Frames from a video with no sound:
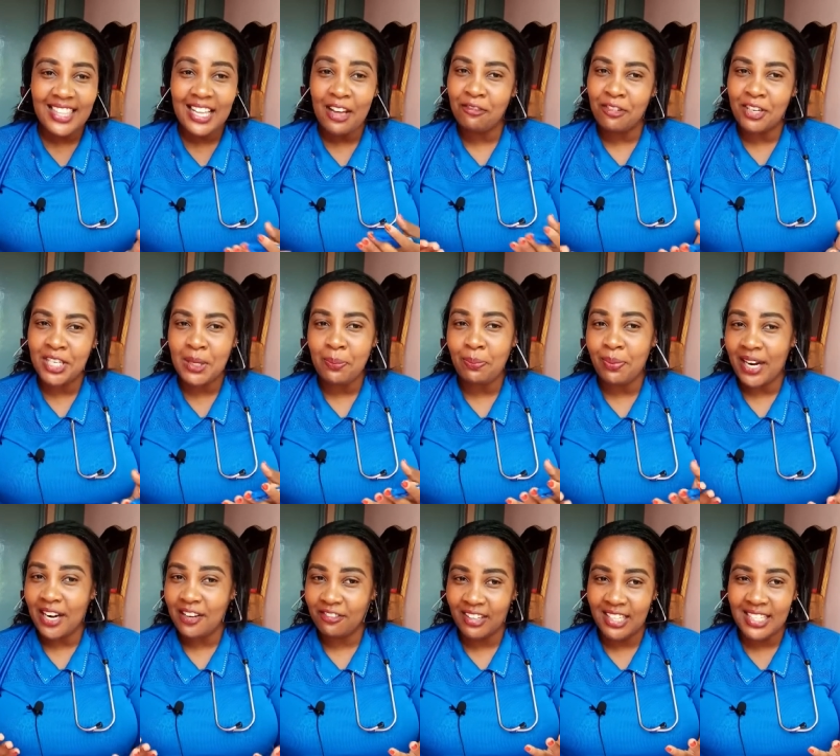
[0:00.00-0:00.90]
They are very
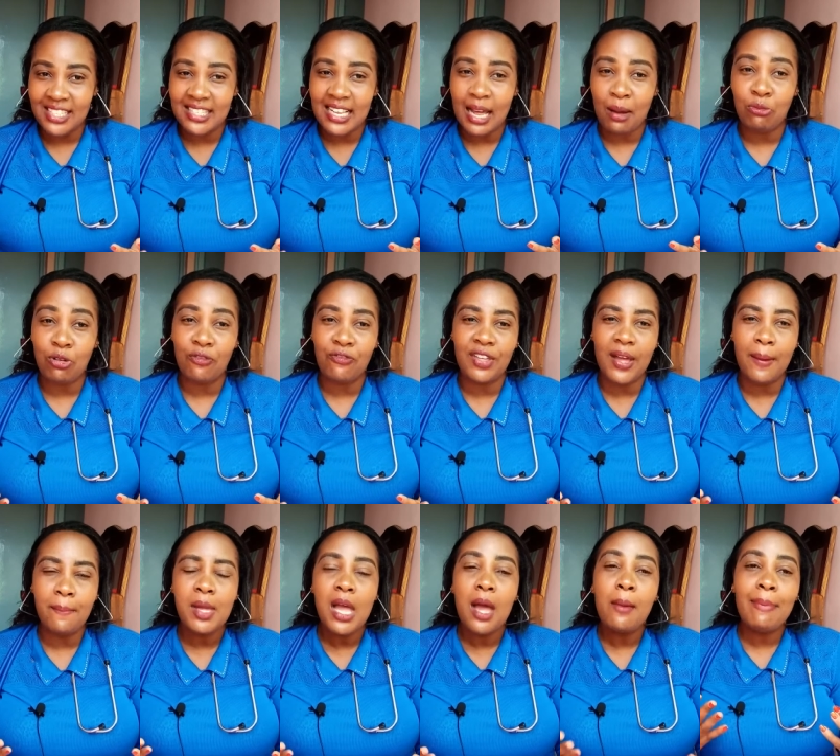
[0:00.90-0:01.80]
private, some of
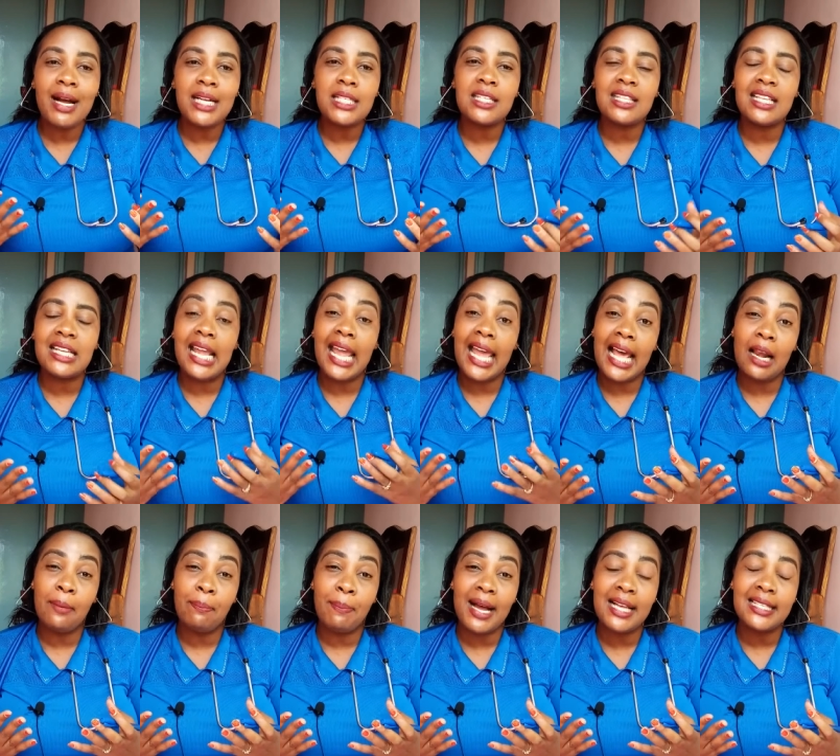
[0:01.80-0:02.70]
them, but they
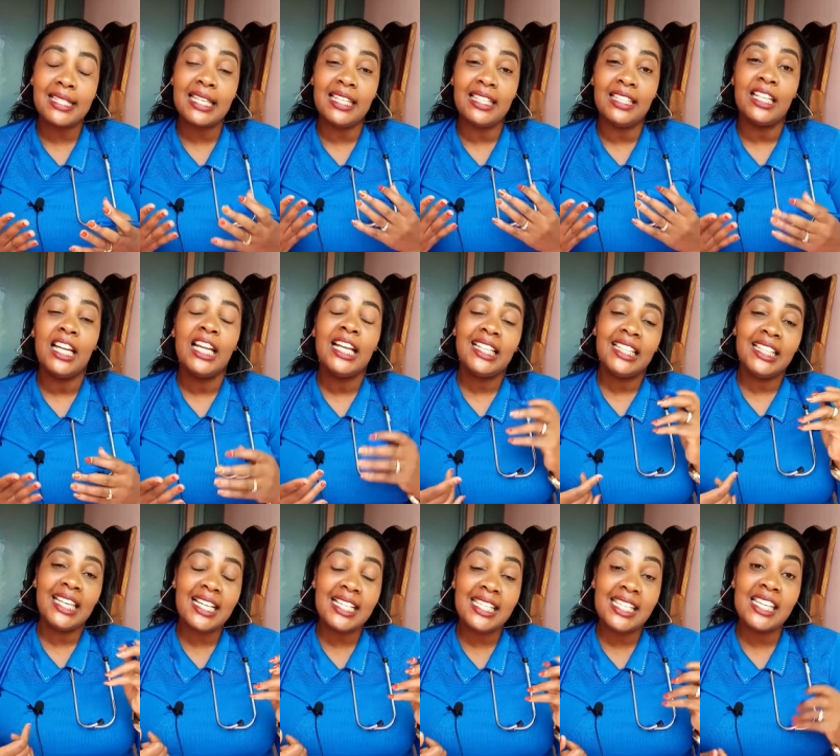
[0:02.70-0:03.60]
help us in
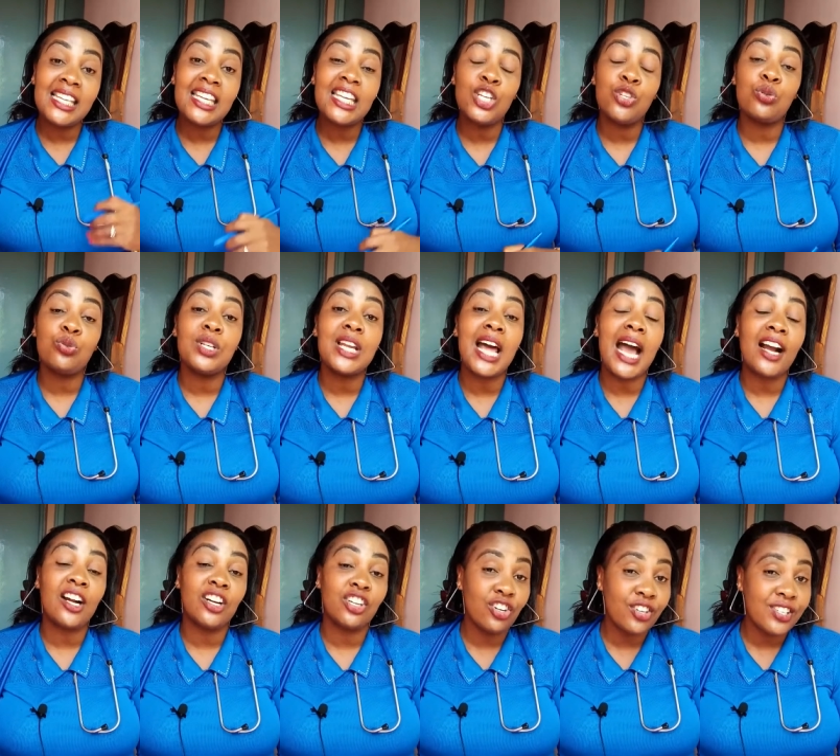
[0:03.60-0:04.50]
getting into
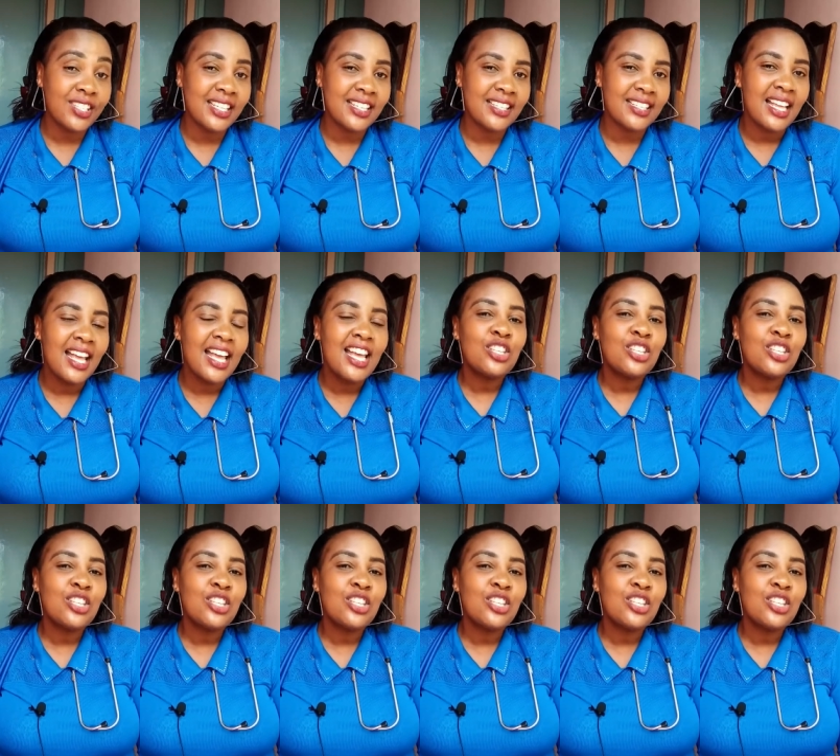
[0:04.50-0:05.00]
diagnosis